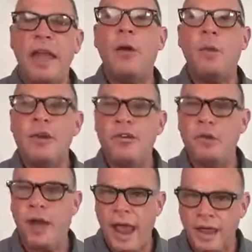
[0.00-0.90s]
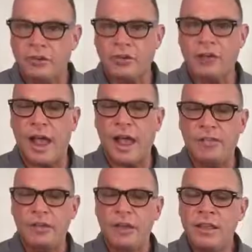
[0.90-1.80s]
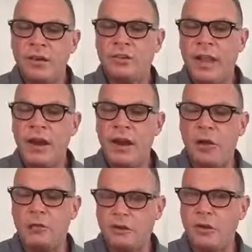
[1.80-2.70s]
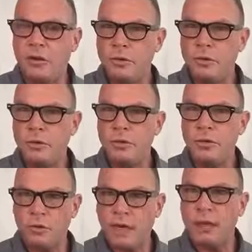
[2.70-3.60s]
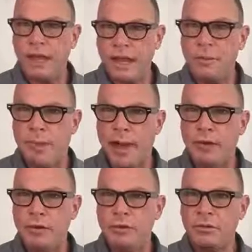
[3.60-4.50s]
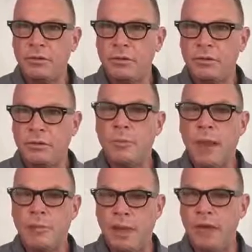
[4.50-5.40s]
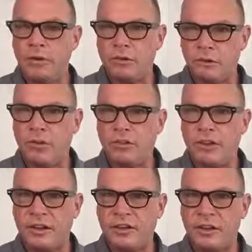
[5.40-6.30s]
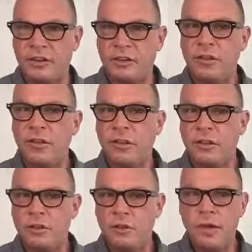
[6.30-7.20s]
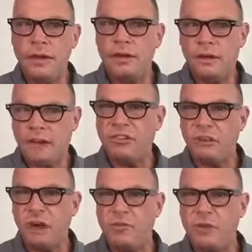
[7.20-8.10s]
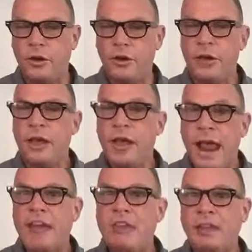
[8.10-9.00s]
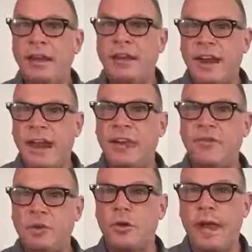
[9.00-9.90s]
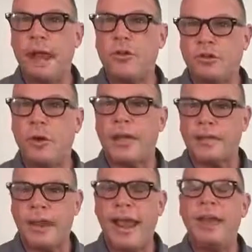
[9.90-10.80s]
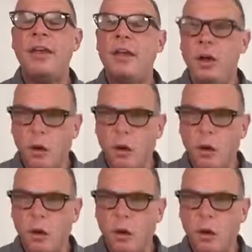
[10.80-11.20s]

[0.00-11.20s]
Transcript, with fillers: And when you exercise, there's carryover to, you'll tend to eat better, you'll make better nutrition decisions, you eat less junk food, and you tend to take in fewer calories throughout the day